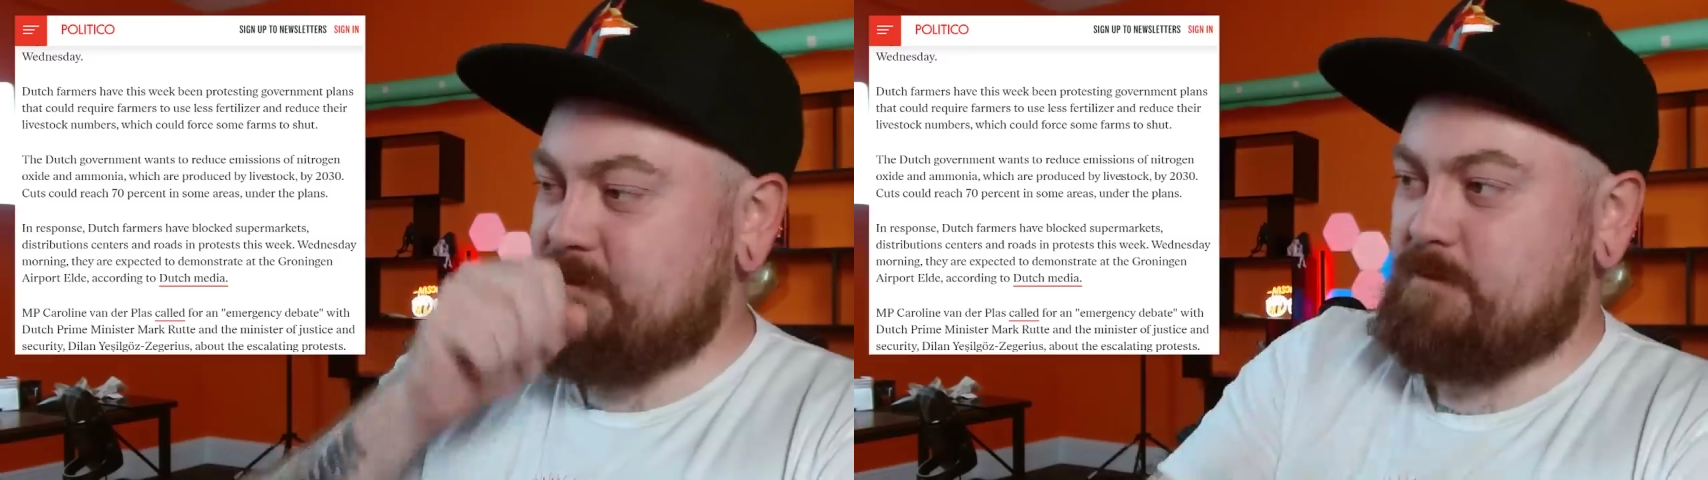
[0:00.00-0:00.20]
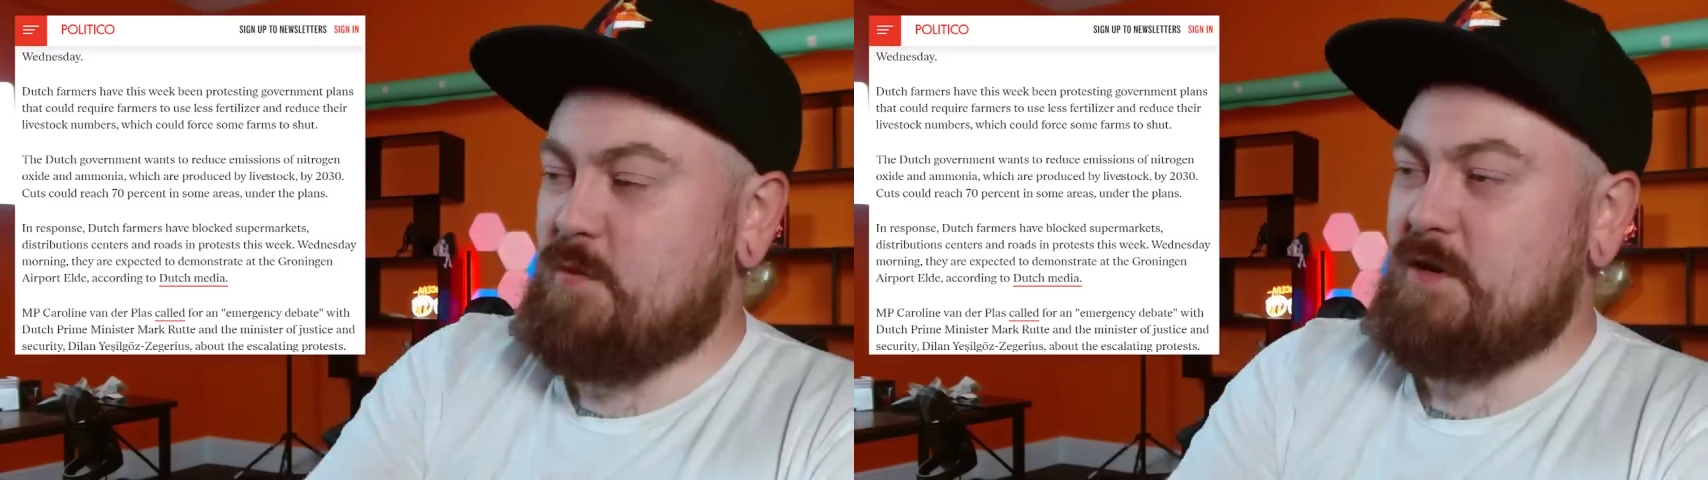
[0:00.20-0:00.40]

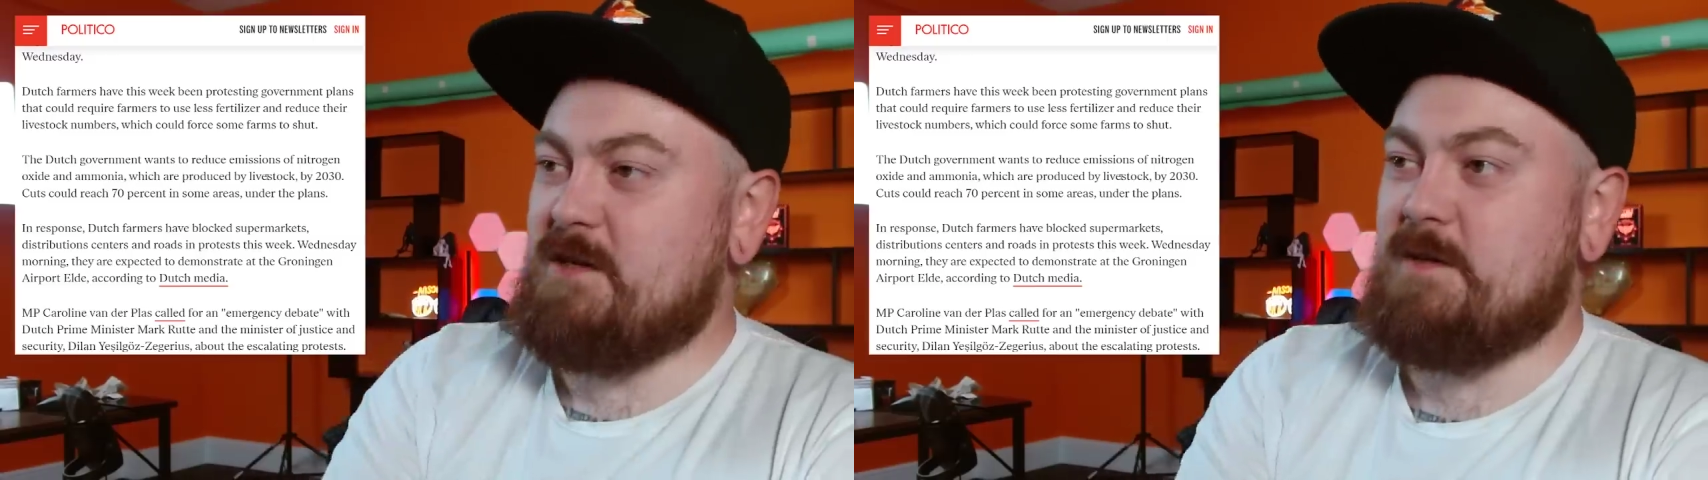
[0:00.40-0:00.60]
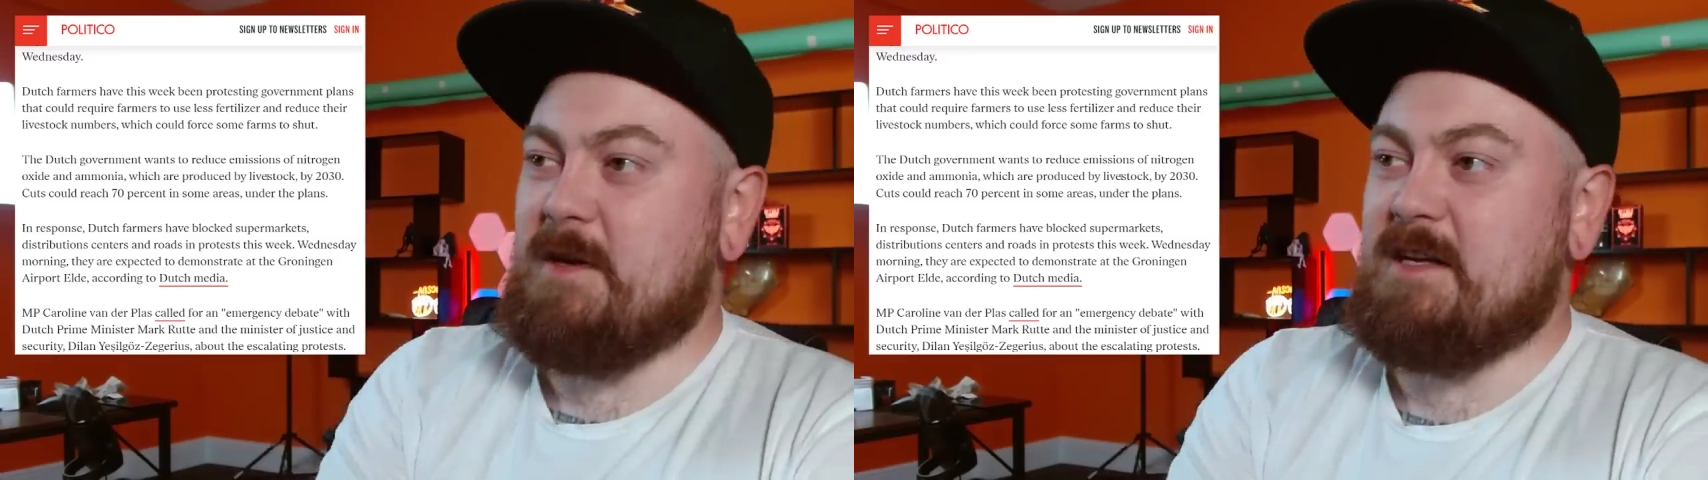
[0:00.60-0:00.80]

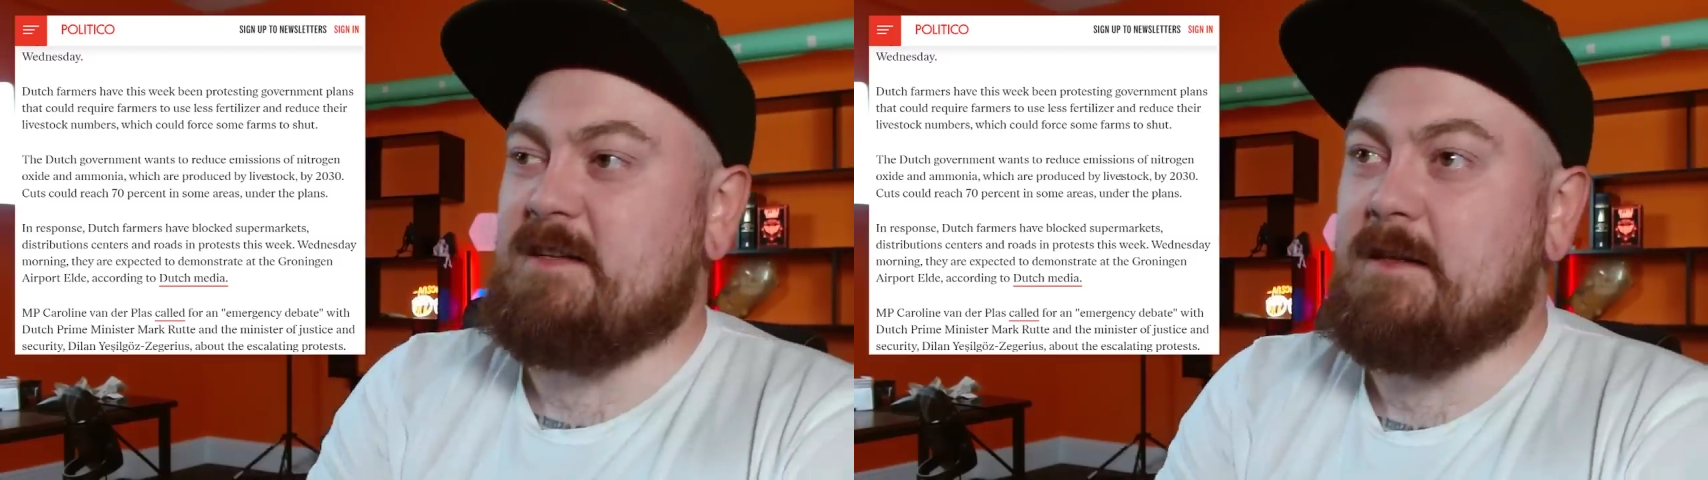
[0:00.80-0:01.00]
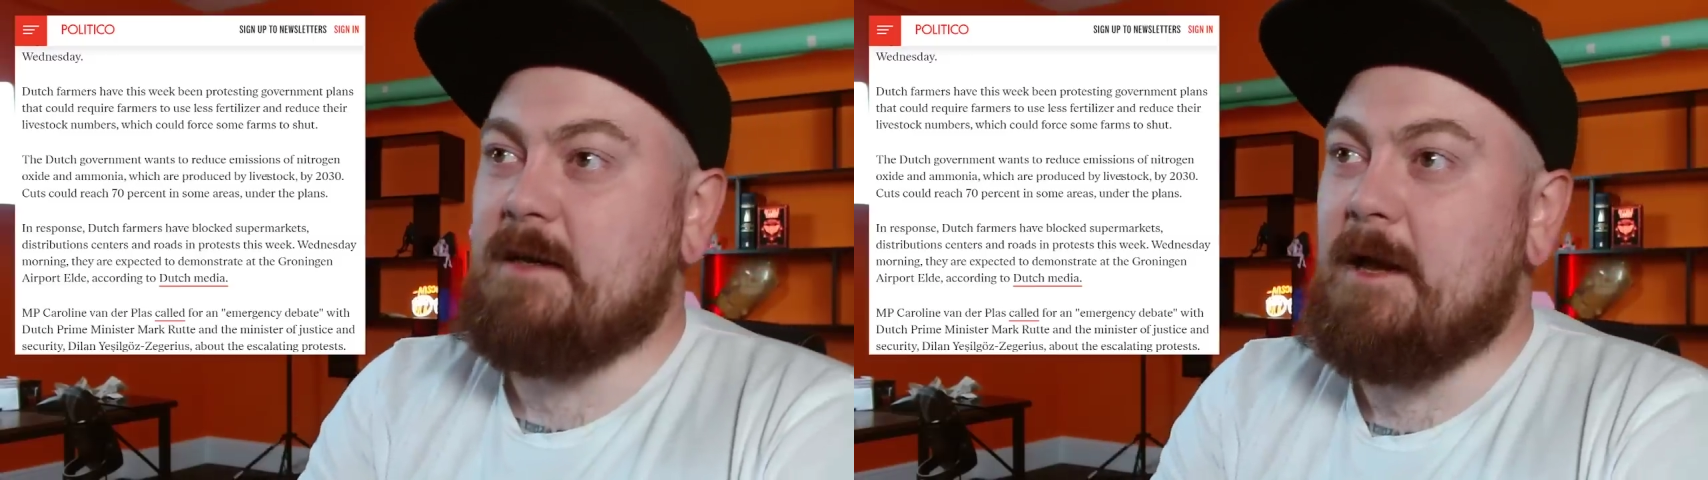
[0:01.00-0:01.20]
Because
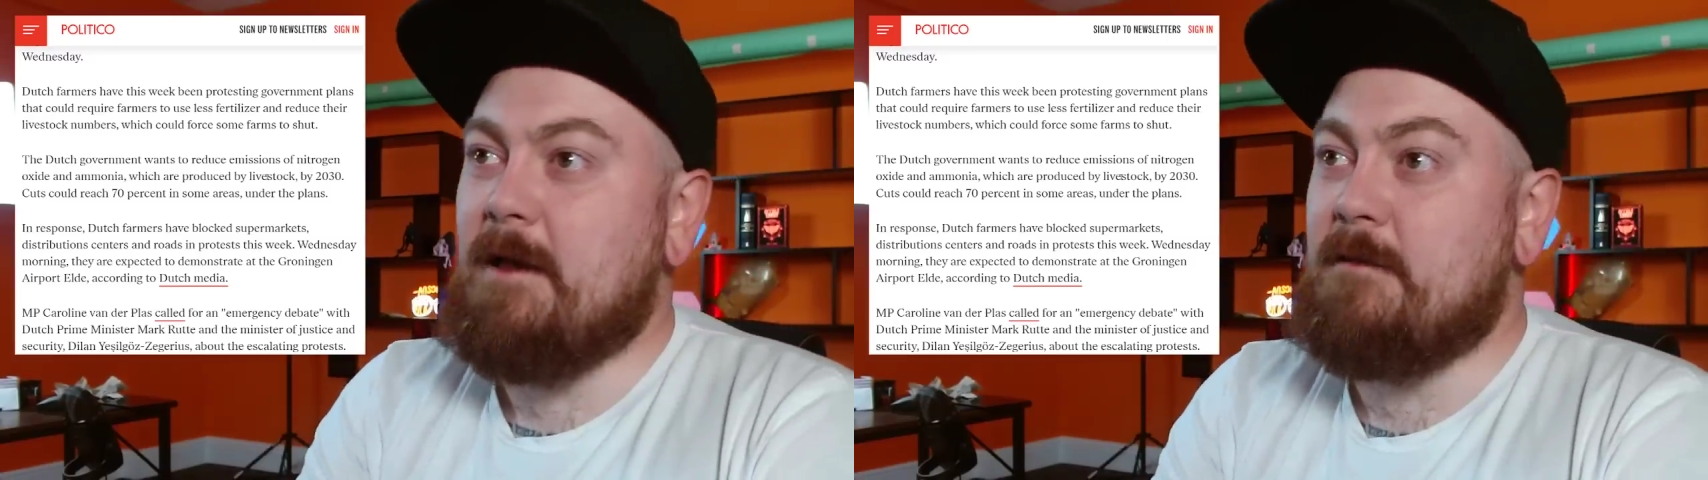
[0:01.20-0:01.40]
basically,